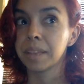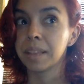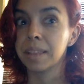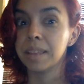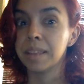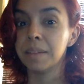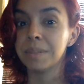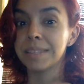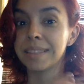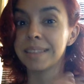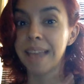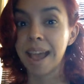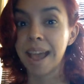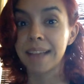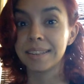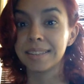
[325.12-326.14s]
That it was
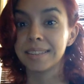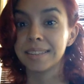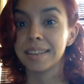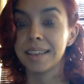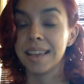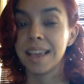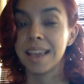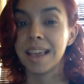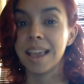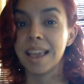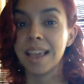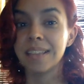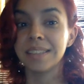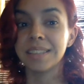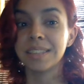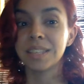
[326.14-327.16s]
that.
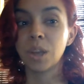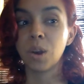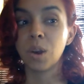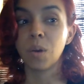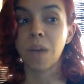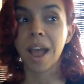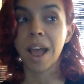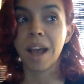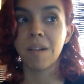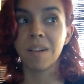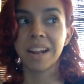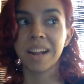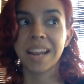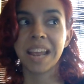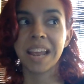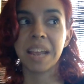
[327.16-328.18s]
And so
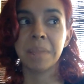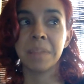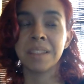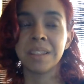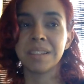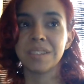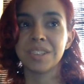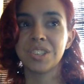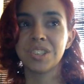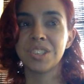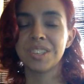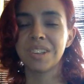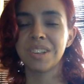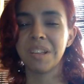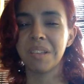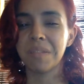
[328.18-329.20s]
Howard came, and there's
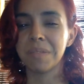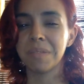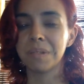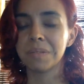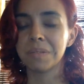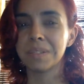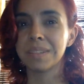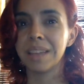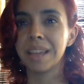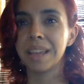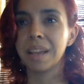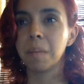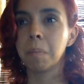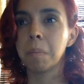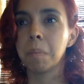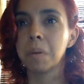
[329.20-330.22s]
just all of those,
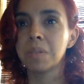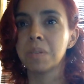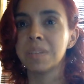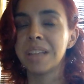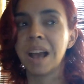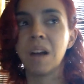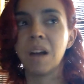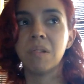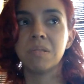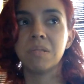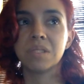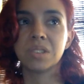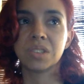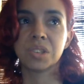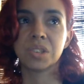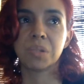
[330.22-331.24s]
like, burnt out,
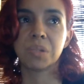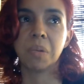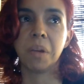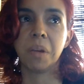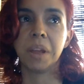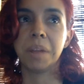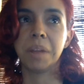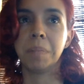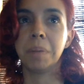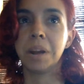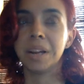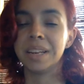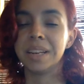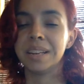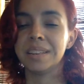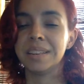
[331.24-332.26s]
destroyed
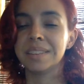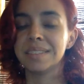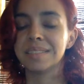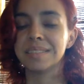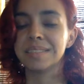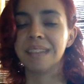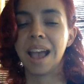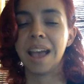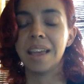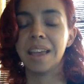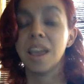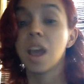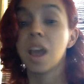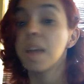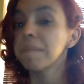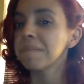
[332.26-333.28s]
bodies, and
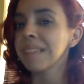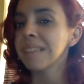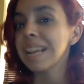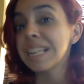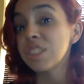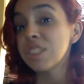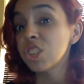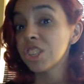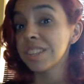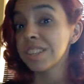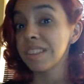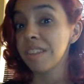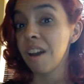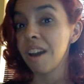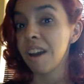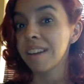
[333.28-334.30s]
it's just a
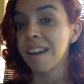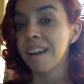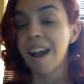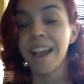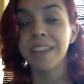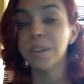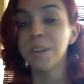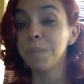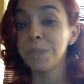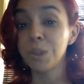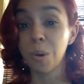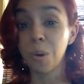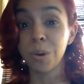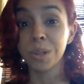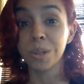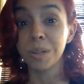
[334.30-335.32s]
thought. I could be
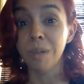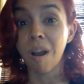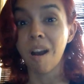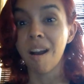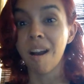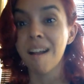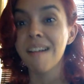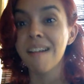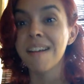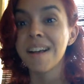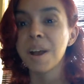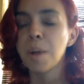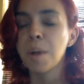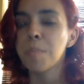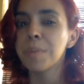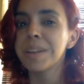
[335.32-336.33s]
totally wrong,
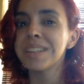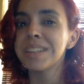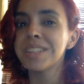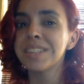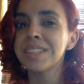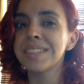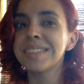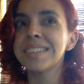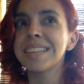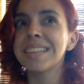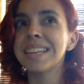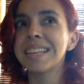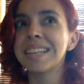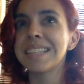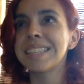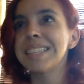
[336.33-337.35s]
but
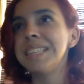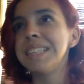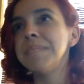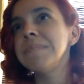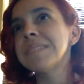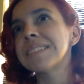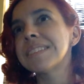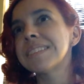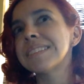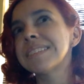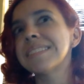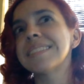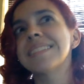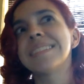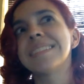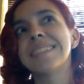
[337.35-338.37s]
it seemed
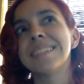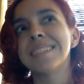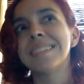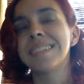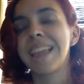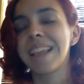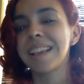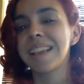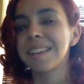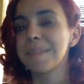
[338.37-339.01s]
like